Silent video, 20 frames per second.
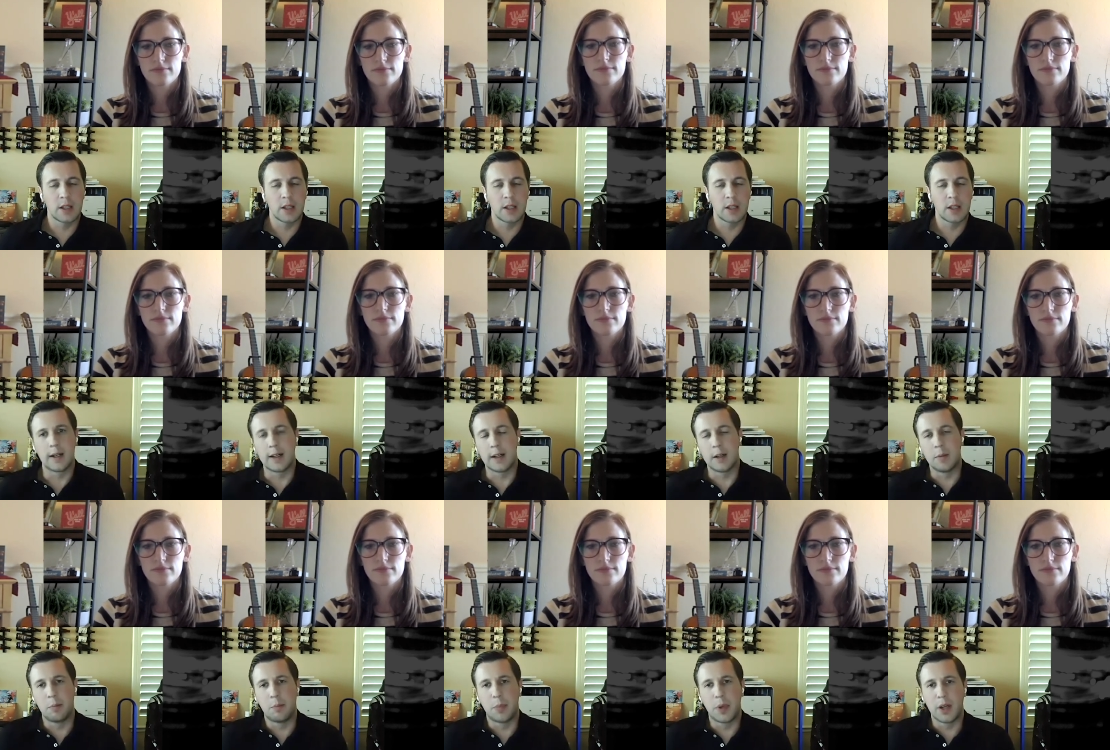
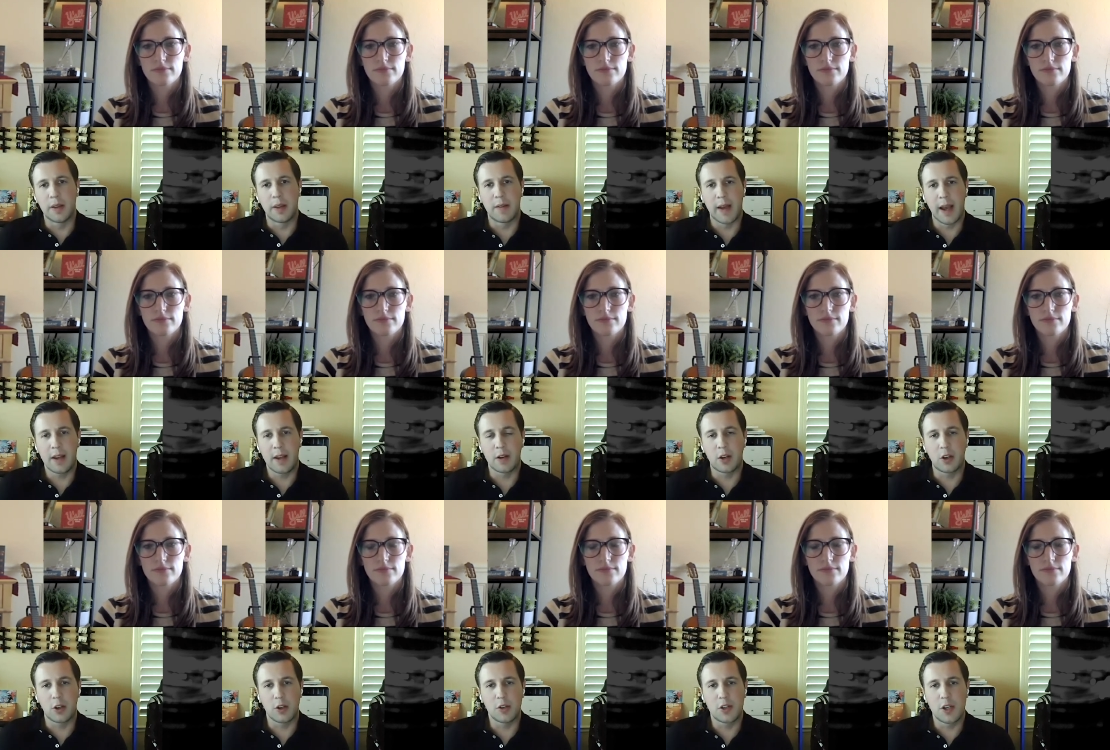Speaker 1: Um, but they've had a
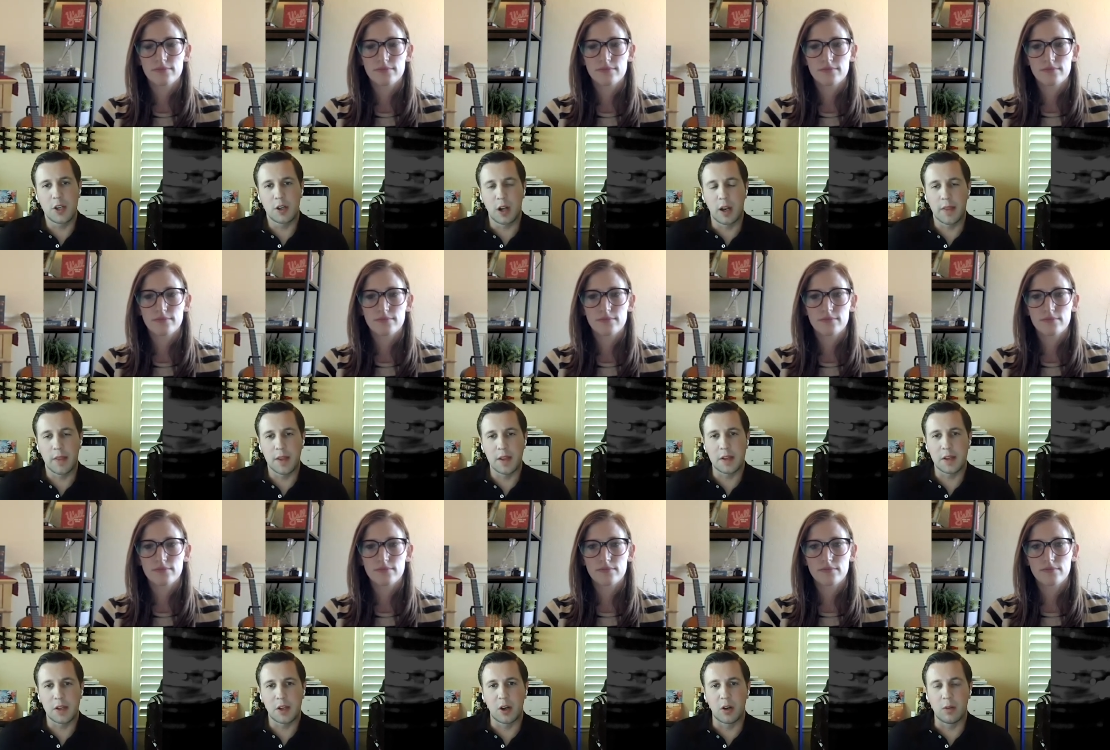good year. I think,
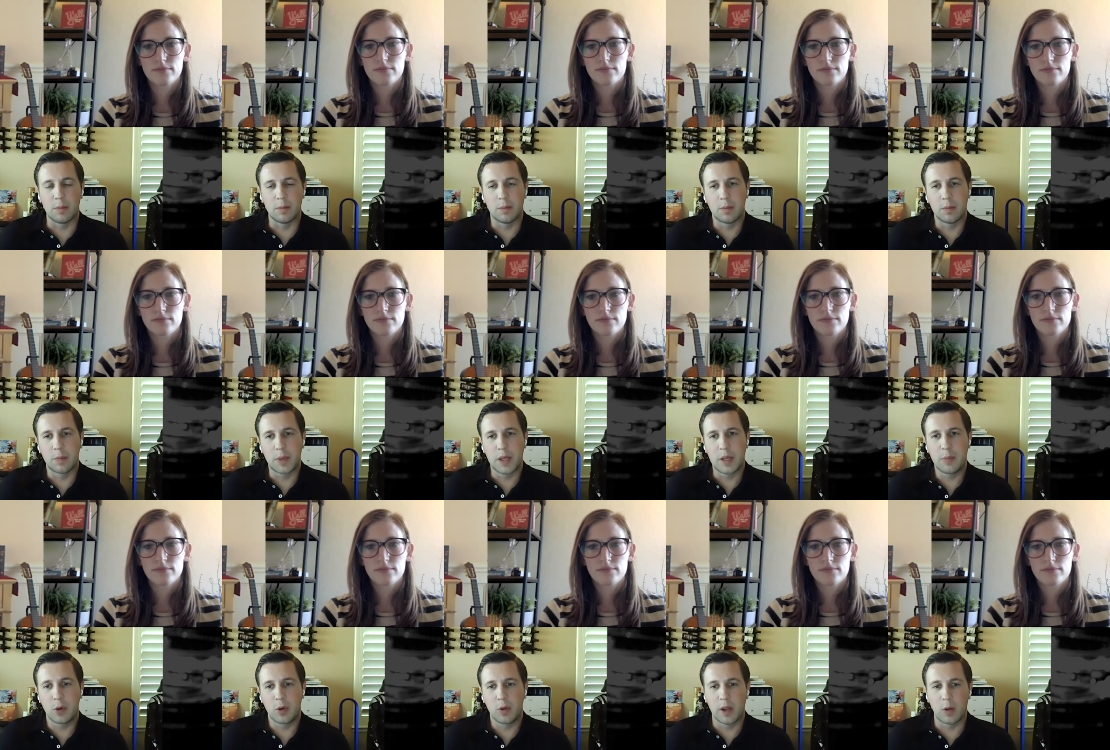you know,
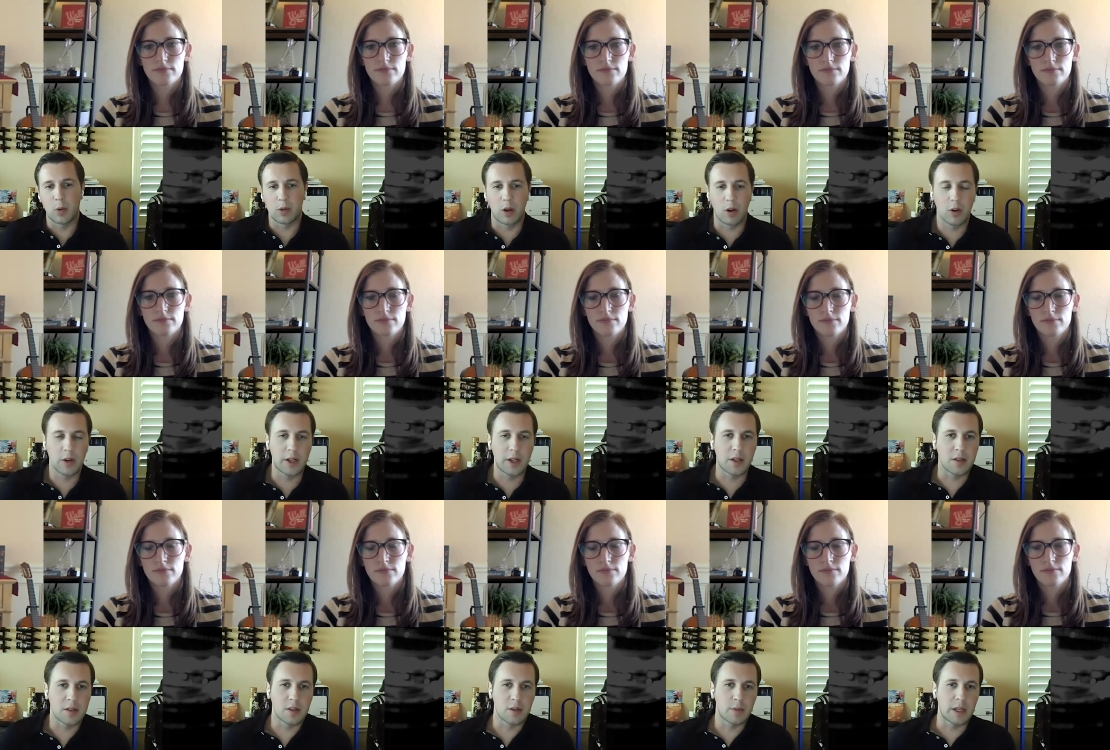people that were already
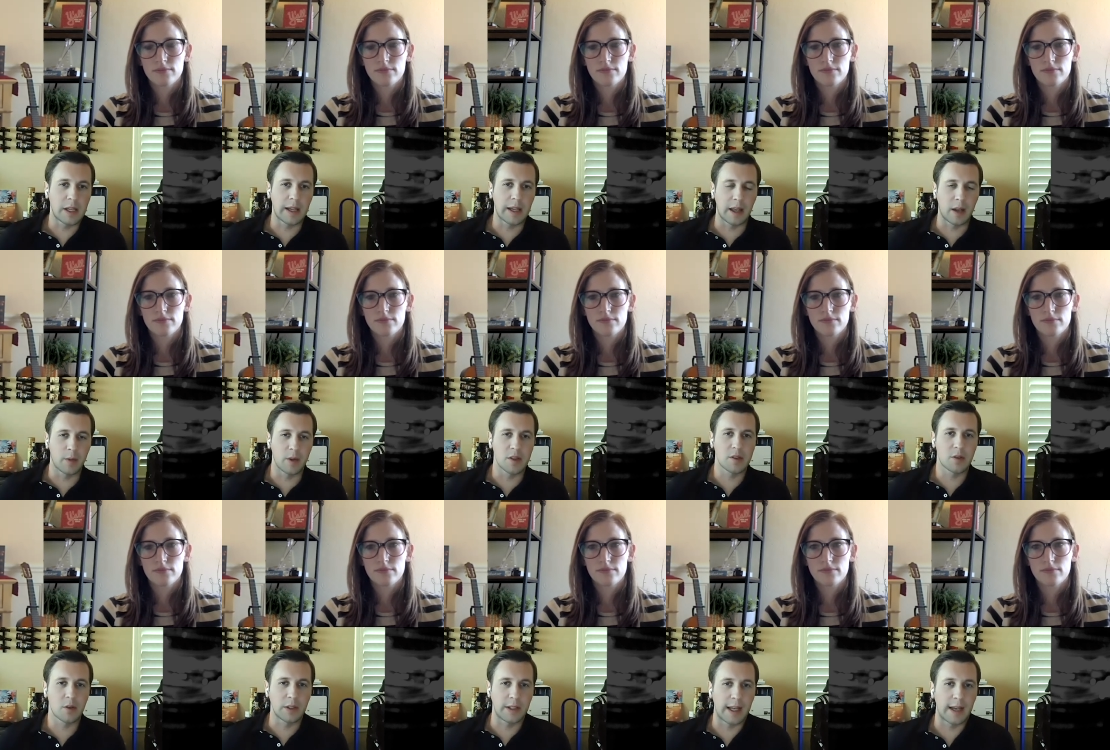consuming cannabis
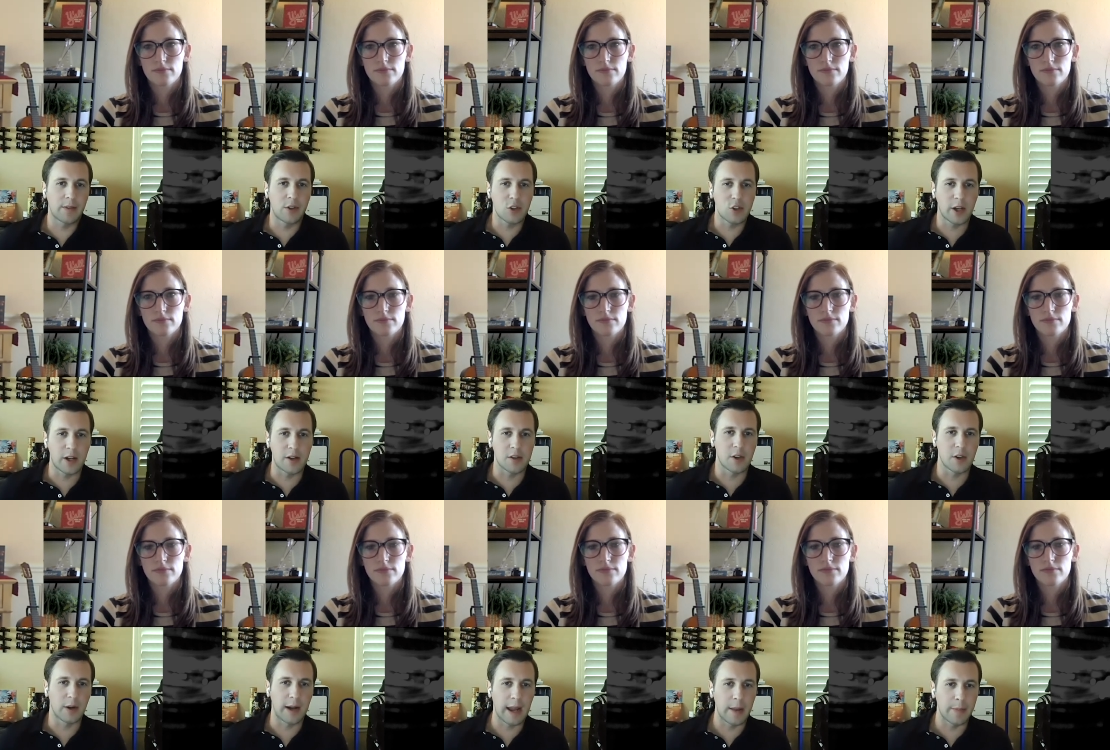certainly haven't changed
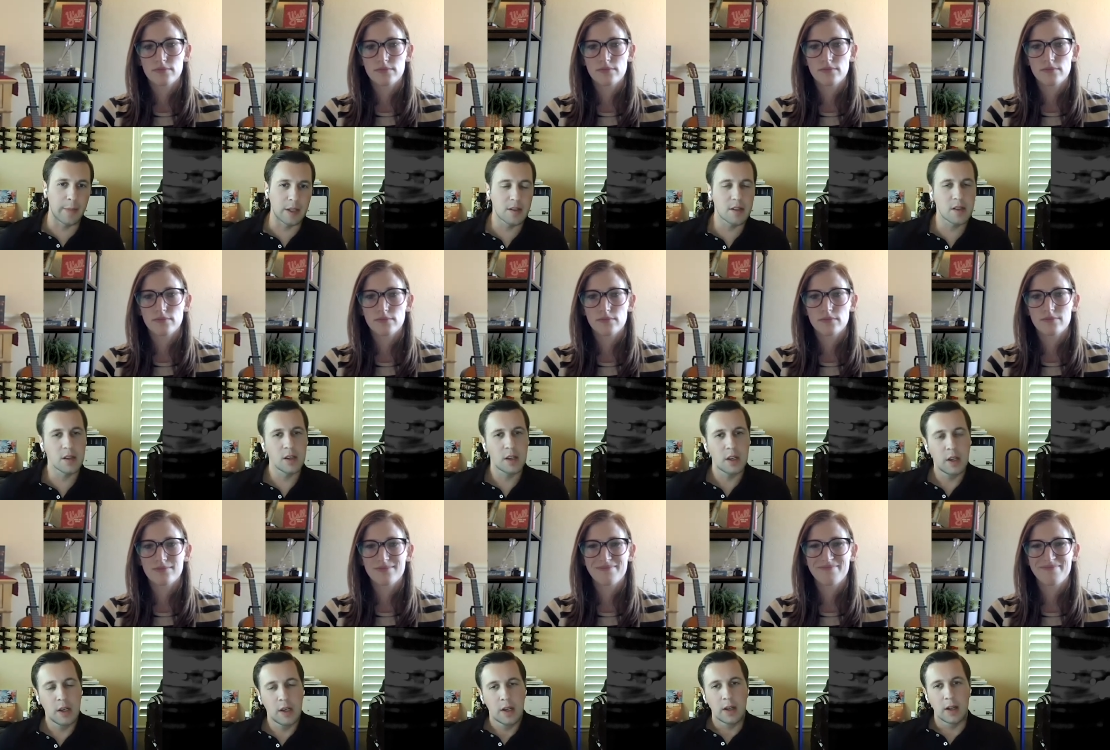their habits.
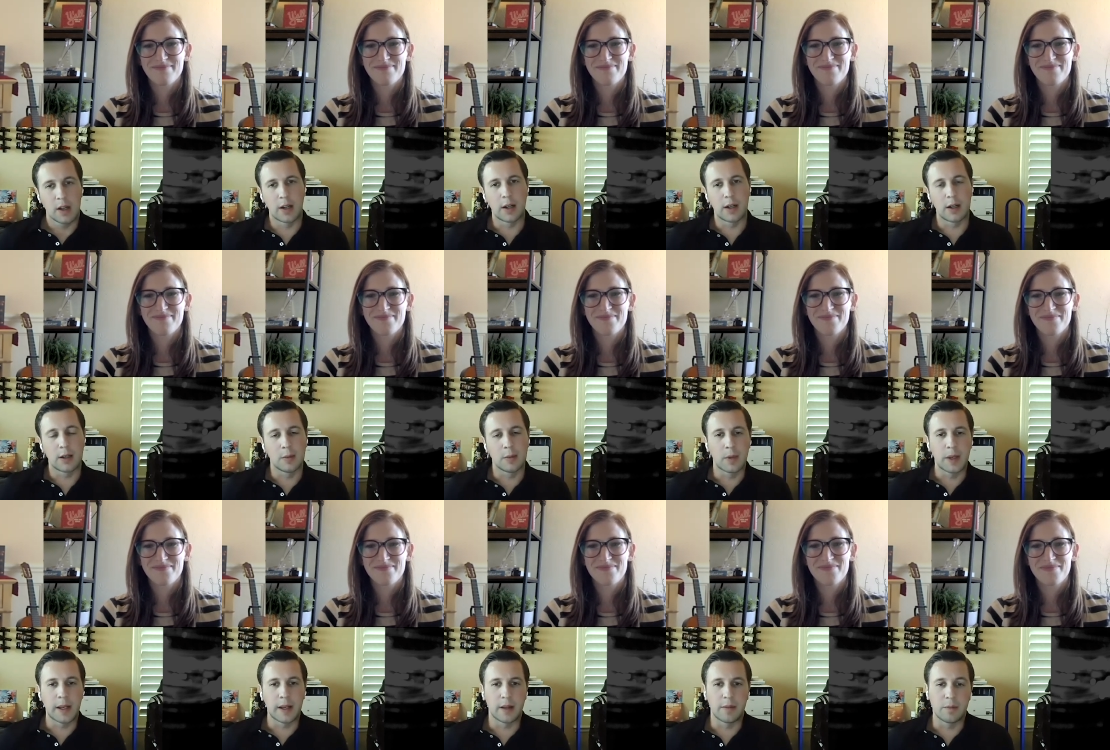Um,
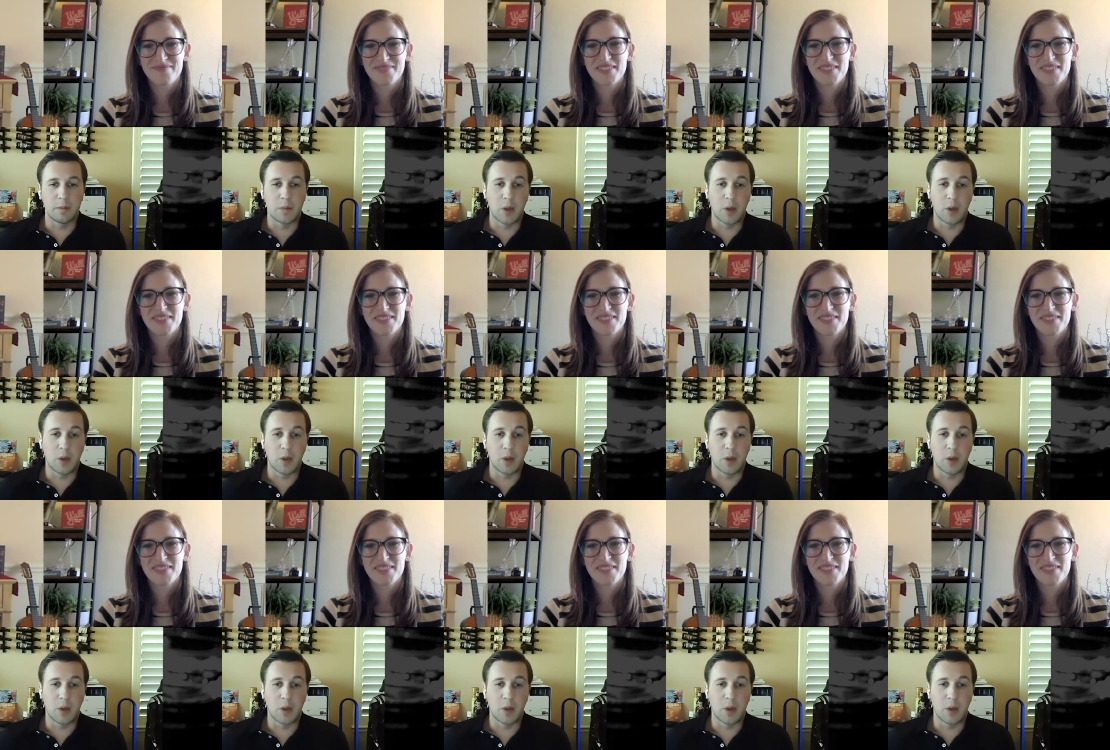and